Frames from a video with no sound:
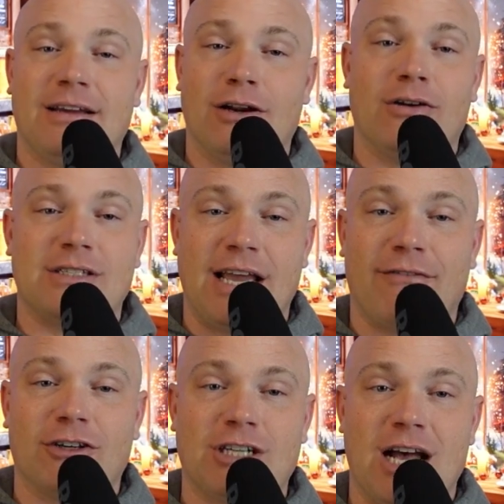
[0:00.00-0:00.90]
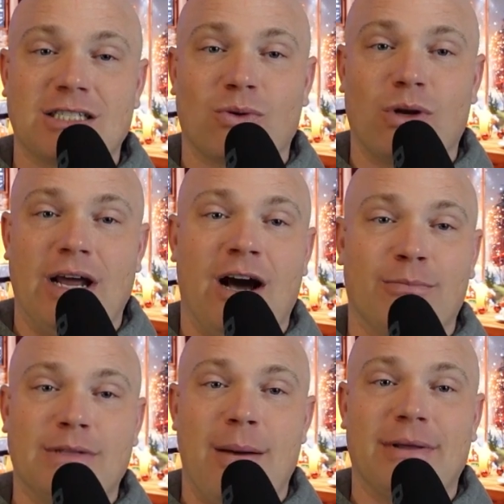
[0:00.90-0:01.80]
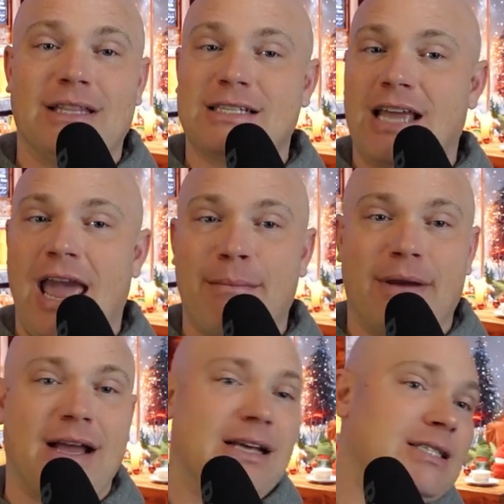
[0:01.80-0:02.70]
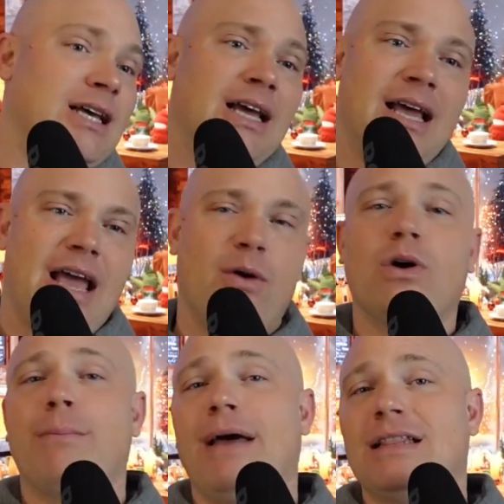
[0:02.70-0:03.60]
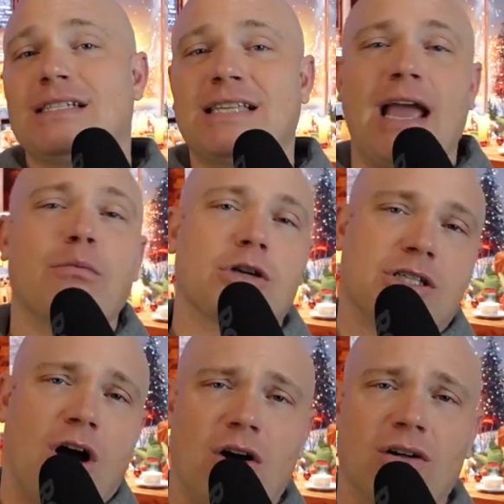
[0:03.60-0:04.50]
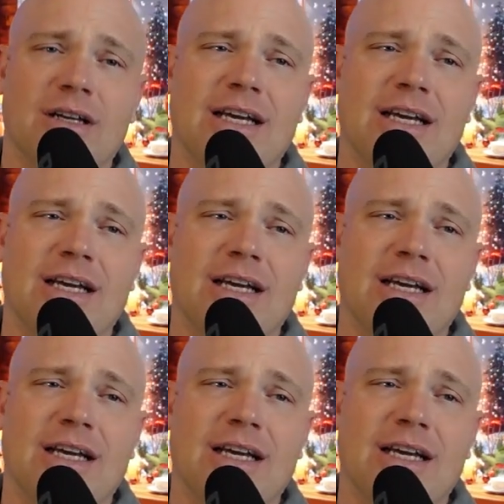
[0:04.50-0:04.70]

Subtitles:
you know, Xavier Johnson would have helped them in this game, because it would have been the same result.